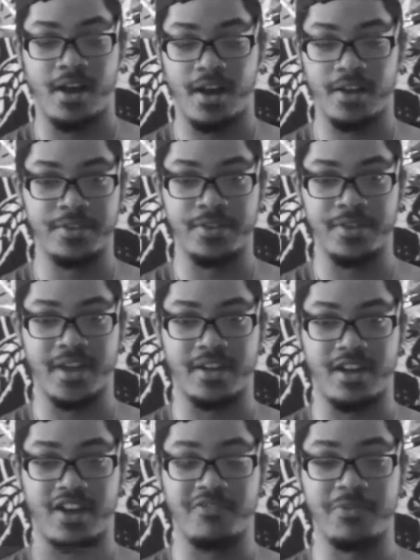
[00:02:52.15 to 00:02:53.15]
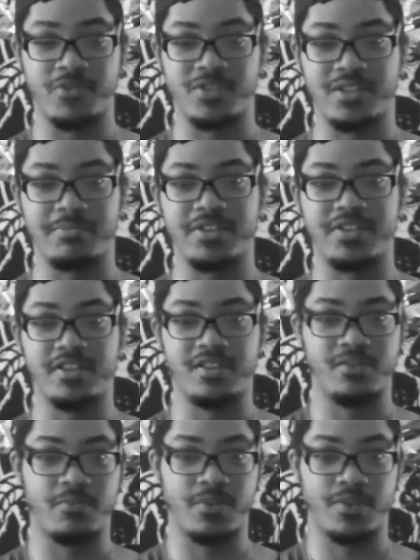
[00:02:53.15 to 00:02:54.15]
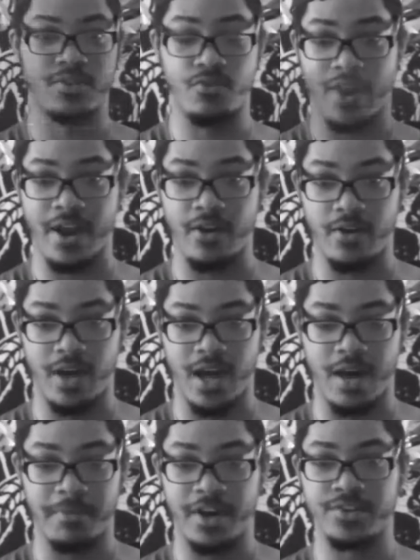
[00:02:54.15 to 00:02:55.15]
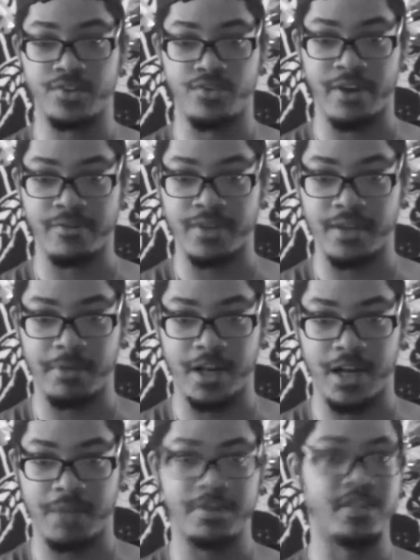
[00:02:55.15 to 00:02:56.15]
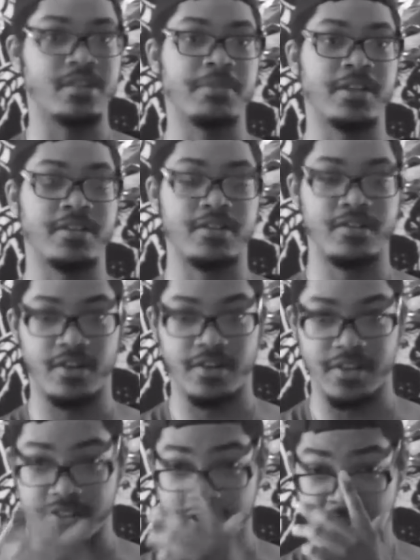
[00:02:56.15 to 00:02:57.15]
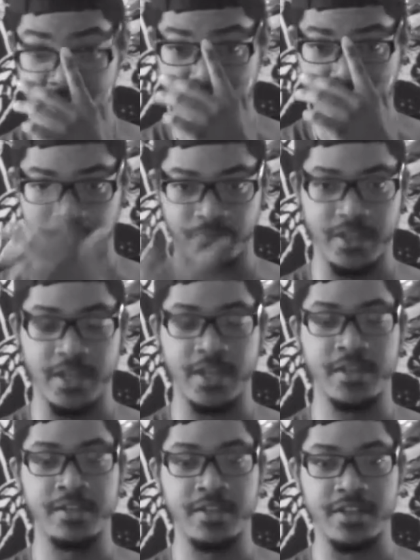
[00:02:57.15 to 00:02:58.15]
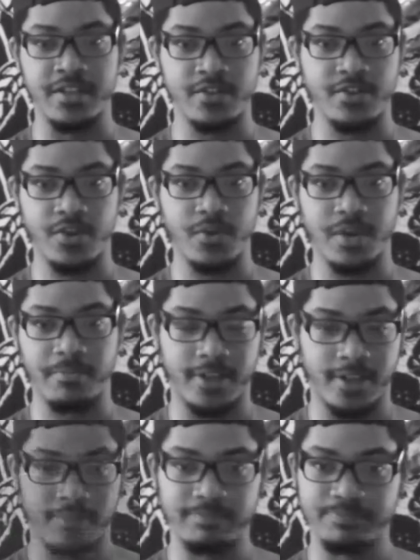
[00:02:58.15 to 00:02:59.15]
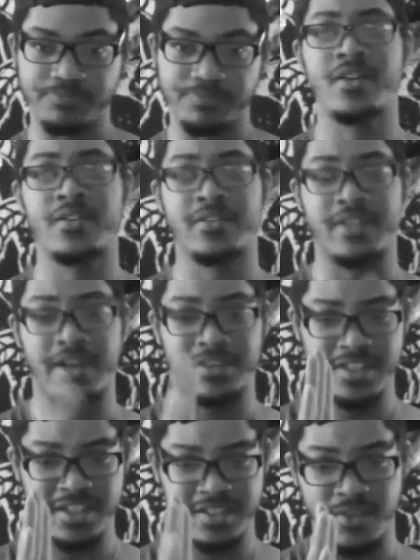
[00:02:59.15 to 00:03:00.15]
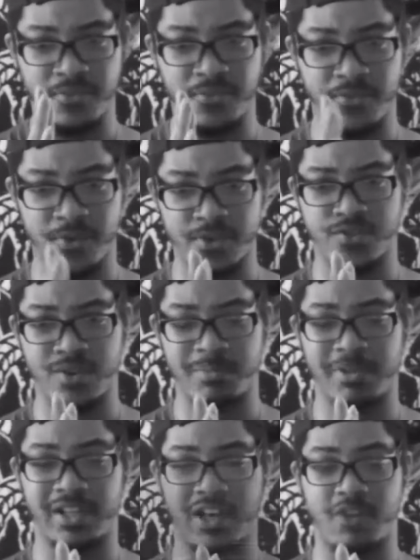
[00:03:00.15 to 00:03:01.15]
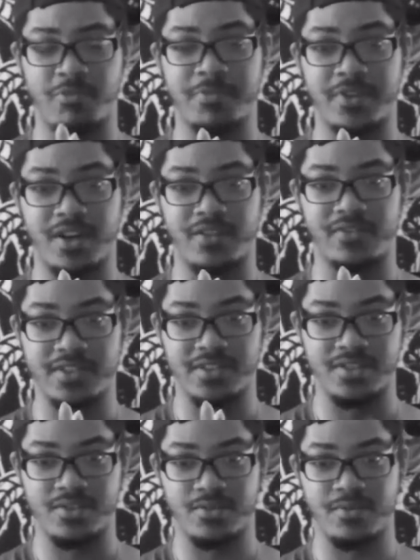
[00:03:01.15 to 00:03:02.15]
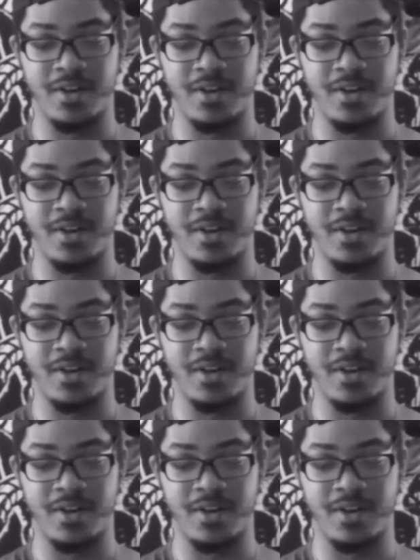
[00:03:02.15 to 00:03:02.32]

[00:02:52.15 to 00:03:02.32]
Other than that, I've mostly been dealing with underground hip-hop, independent artists, you know, indie, you know, hip-hop. Now, this isn't the first Skribbal album that I've listened to.